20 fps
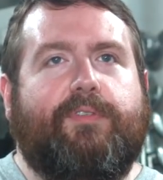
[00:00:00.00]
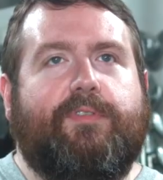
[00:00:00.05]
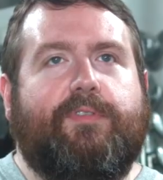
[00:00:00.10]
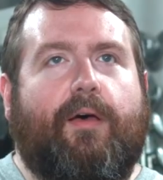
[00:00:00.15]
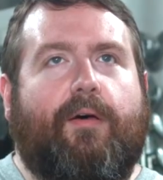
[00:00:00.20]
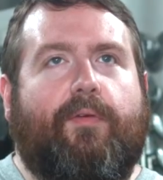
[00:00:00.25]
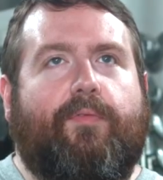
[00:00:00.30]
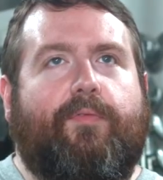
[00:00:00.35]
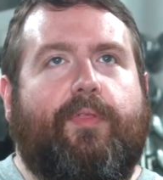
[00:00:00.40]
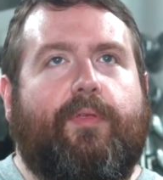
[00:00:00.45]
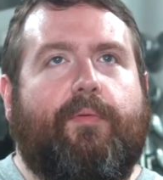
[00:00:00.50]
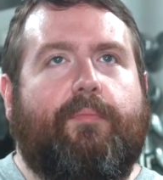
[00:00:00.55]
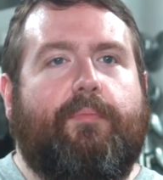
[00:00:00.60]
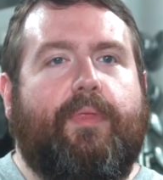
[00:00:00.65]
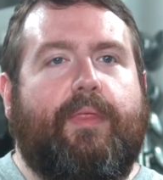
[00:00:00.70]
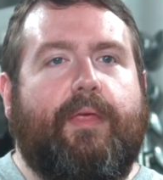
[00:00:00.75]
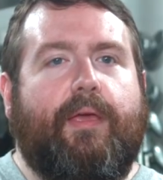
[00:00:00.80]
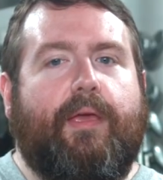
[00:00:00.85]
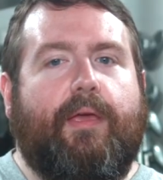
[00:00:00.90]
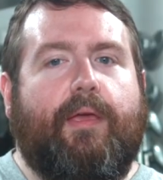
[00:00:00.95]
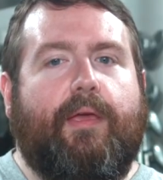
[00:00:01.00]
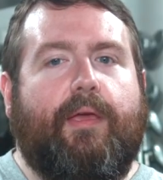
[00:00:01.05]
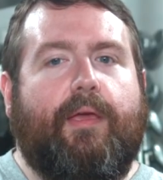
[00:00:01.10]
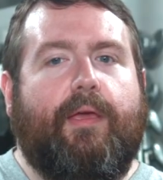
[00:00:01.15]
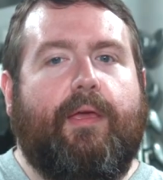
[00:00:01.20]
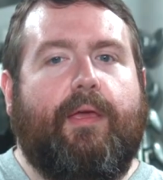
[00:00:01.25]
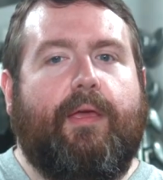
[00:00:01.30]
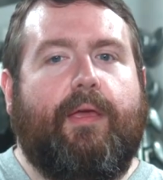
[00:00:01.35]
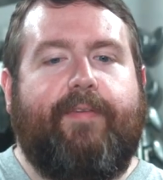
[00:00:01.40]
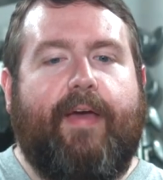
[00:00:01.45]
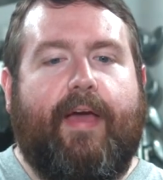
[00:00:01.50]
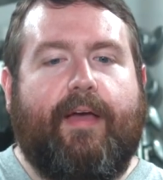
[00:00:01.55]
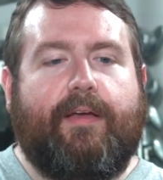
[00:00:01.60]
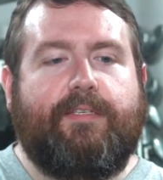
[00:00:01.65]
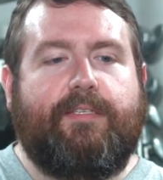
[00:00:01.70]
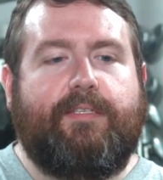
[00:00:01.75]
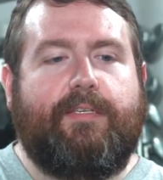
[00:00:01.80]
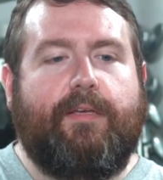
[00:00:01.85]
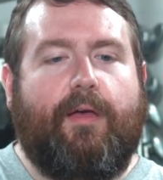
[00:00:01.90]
of the the effects